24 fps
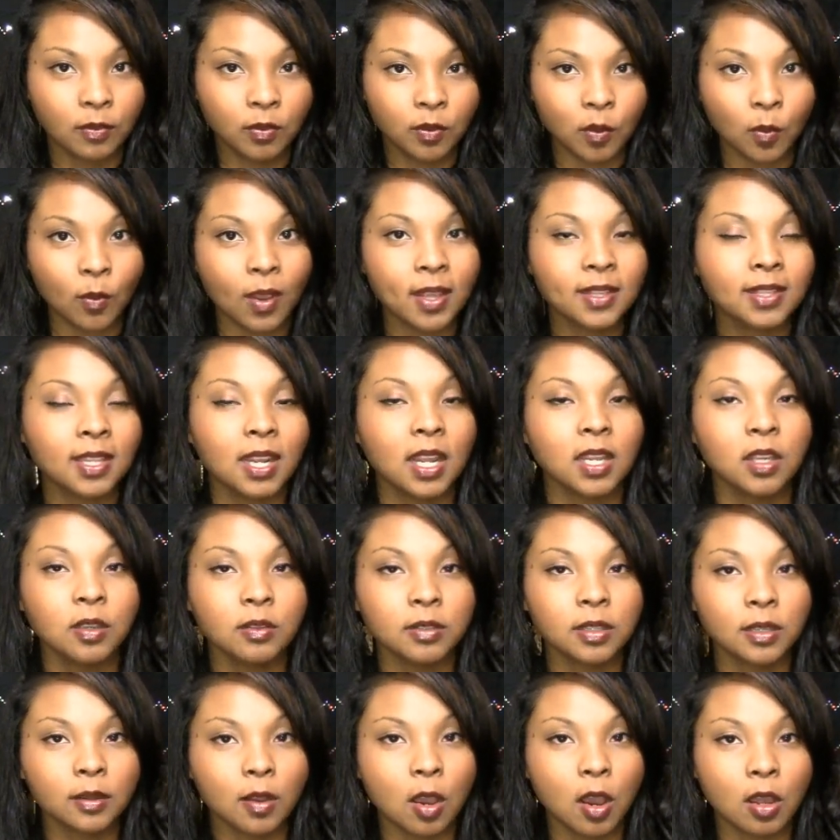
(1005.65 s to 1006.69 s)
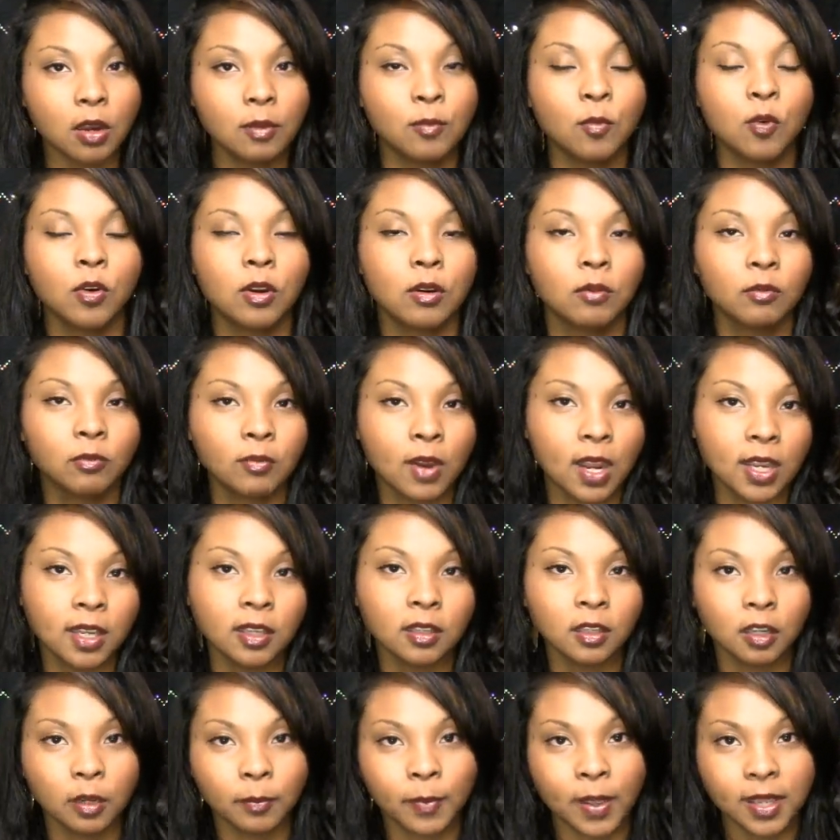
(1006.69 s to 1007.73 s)
the ways that I use it on a more
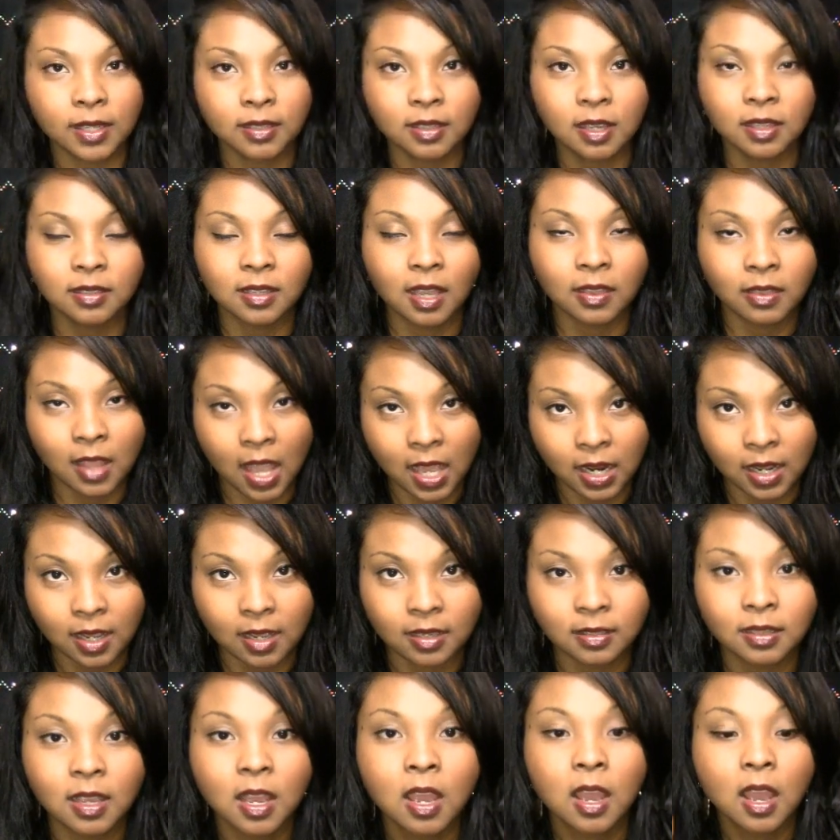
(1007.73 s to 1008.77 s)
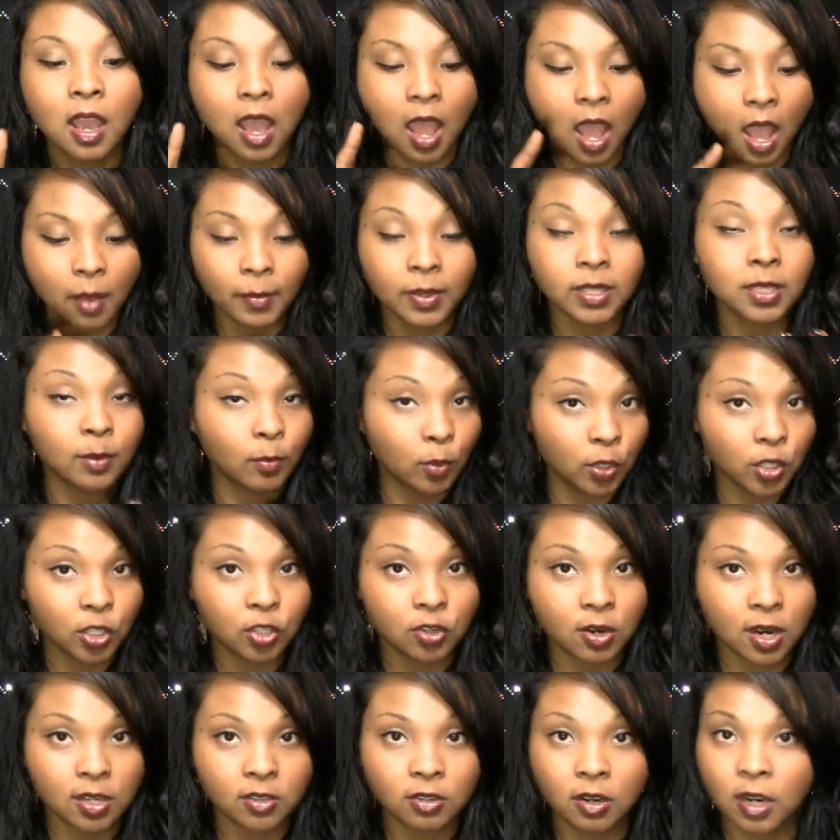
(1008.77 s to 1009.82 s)
regular basis, and that is um, as a
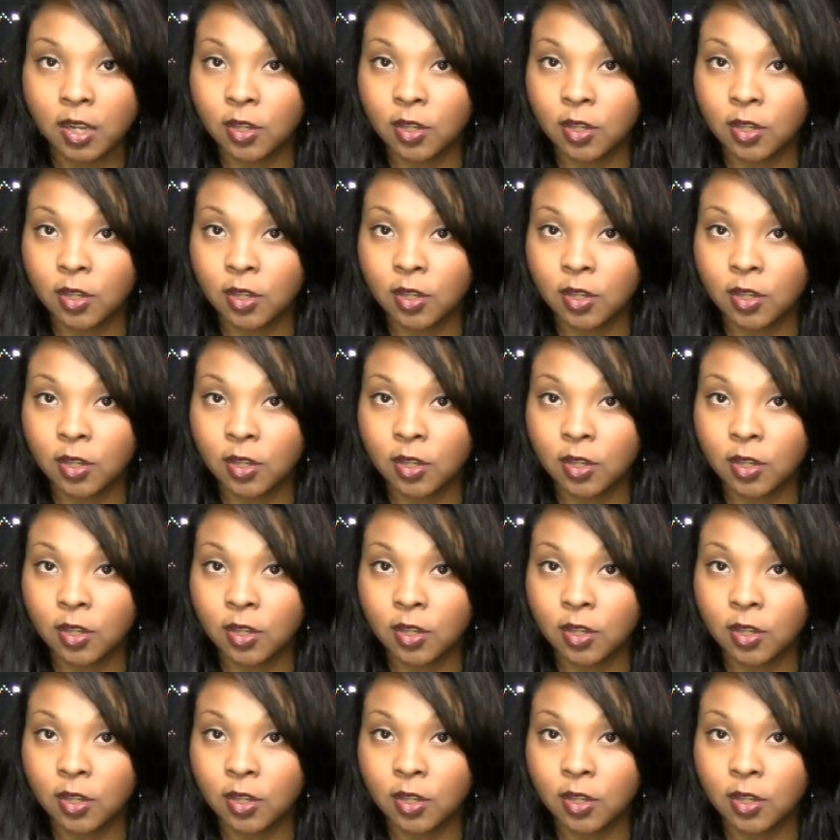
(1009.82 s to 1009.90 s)
moisturizer.